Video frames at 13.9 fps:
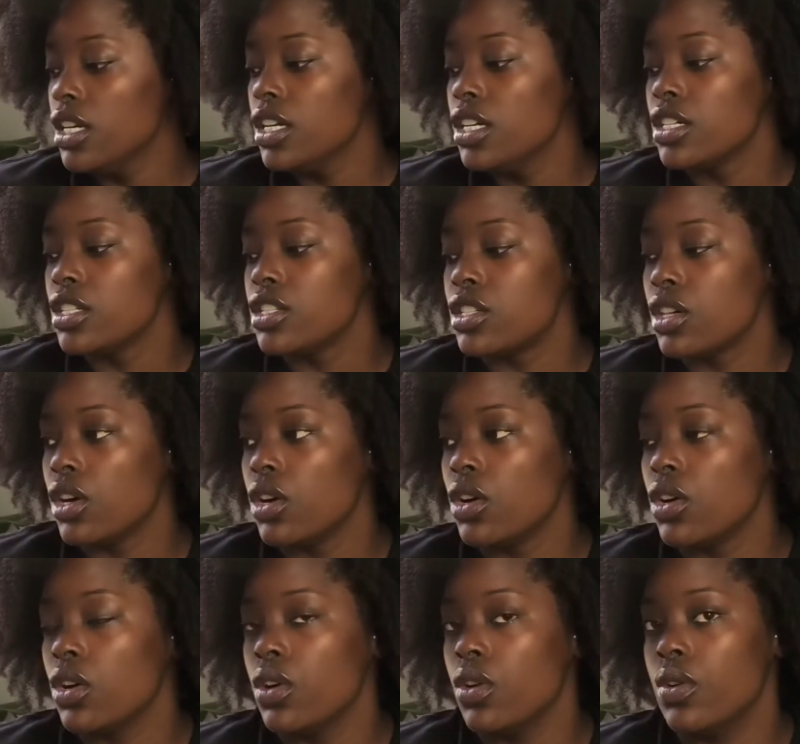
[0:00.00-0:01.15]

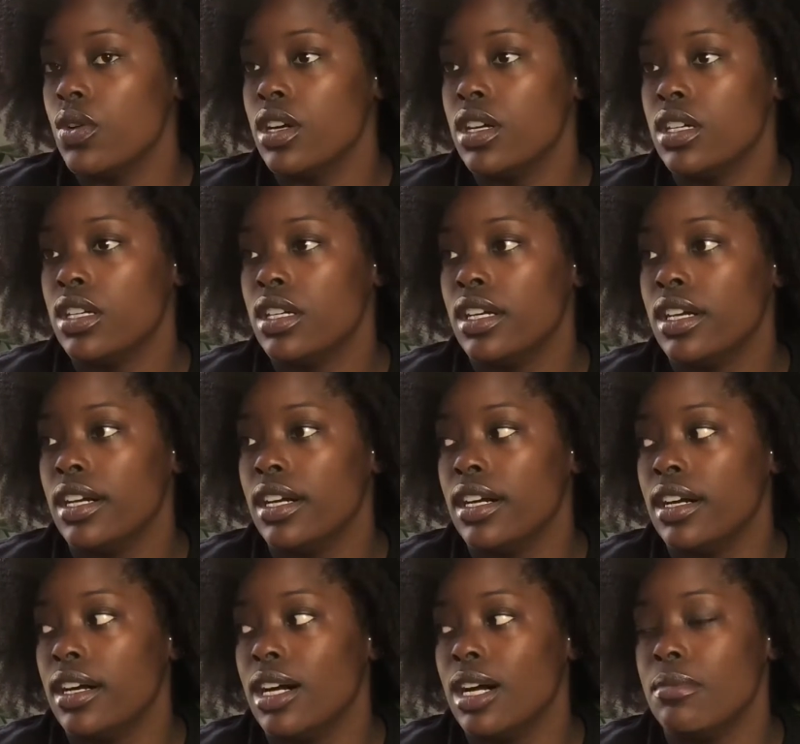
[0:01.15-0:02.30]
So,
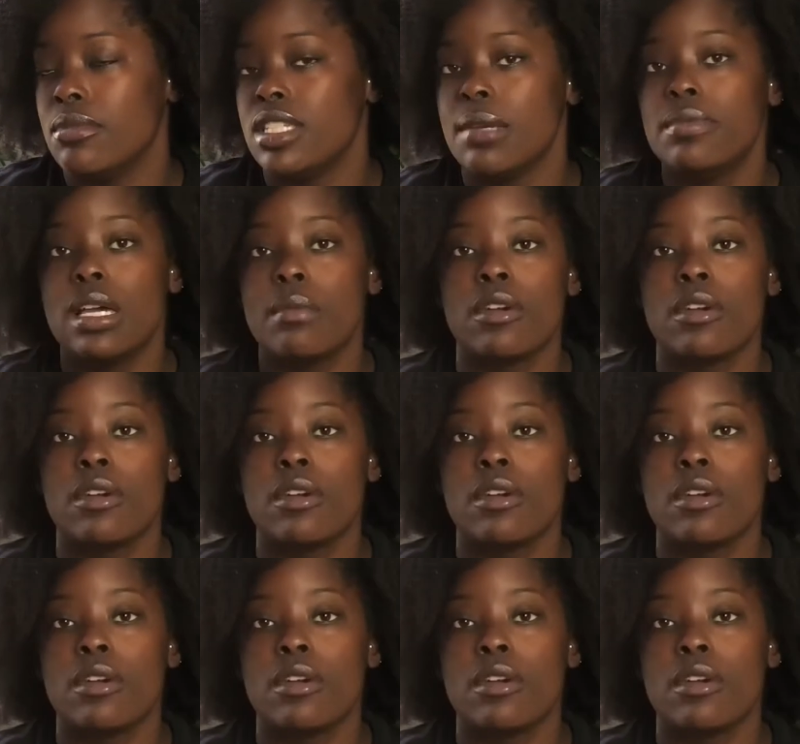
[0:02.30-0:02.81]
tip number